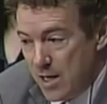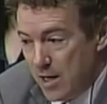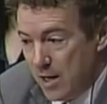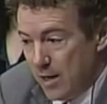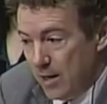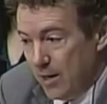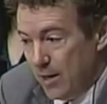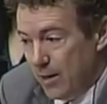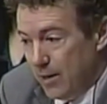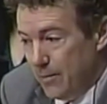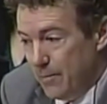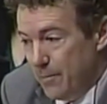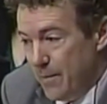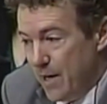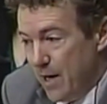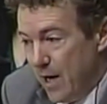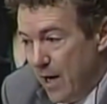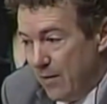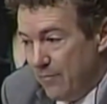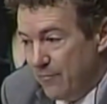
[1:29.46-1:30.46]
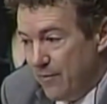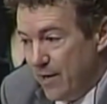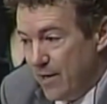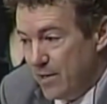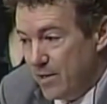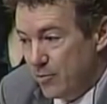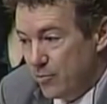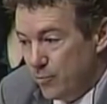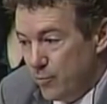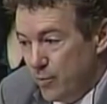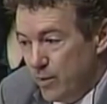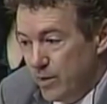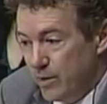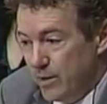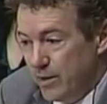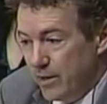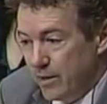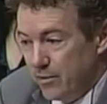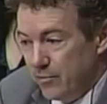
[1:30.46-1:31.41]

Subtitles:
I find it really an